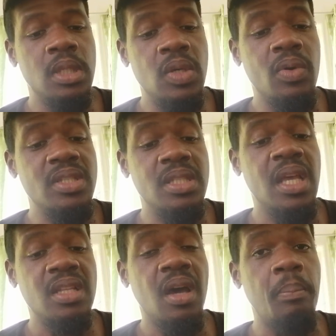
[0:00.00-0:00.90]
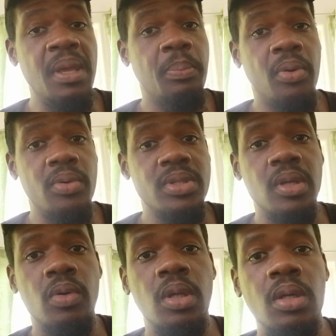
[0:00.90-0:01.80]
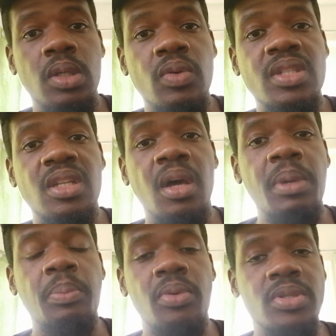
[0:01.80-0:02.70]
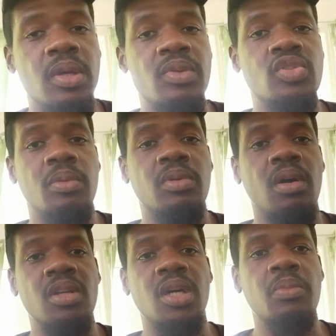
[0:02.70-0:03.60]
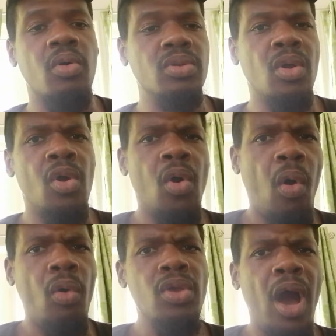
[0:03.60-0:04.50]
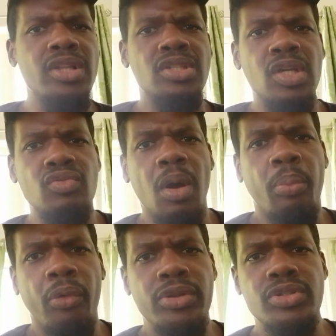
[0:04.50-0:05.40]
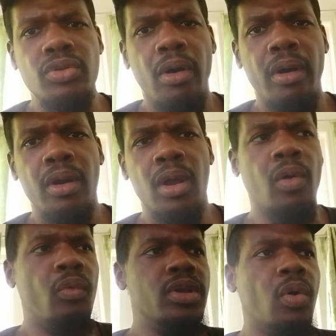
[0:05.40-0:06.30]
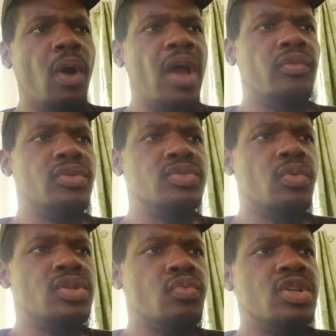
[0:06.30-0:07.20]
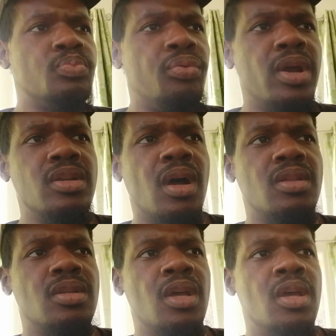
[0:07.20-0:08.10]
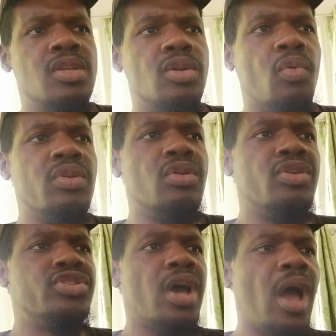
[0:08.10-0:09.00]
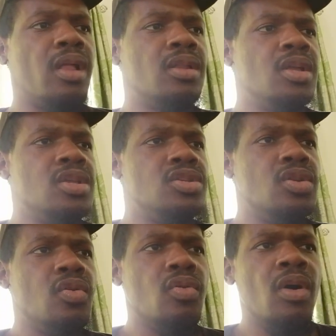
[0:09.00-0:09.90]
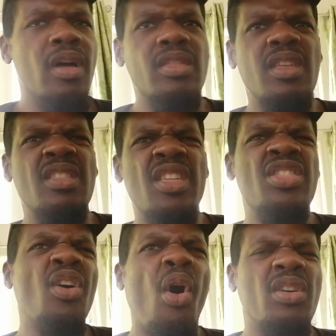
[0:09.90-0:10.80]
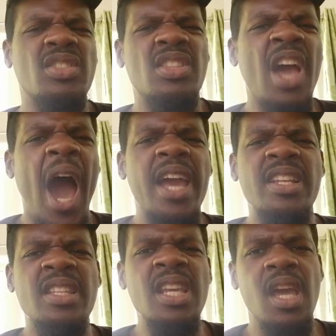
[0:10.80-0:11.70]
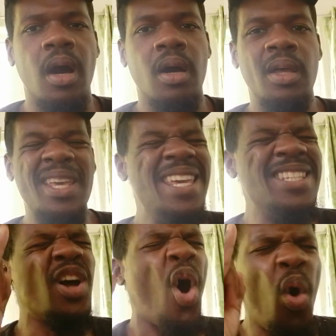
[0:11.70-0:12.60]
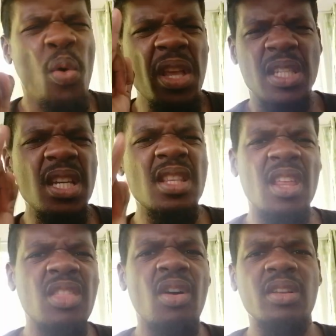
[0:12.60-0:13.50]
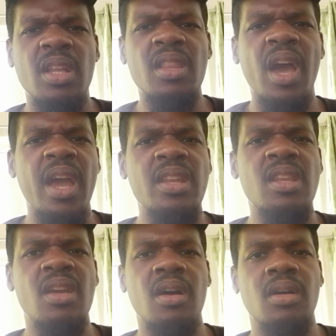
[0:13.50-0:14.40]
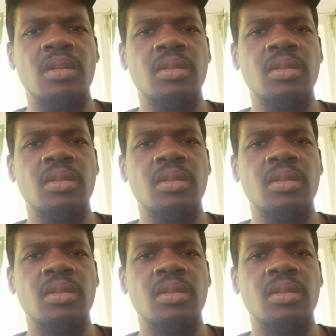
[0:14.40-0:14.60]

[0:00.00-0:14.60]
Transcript: He was getting a bit personal. Hold on, he was getting a bit personal with Trump, talking about, oh, you had sex with a porn star when your wife was pregnant, with your child. The thought, the idea. He's always saying the thought and the idea.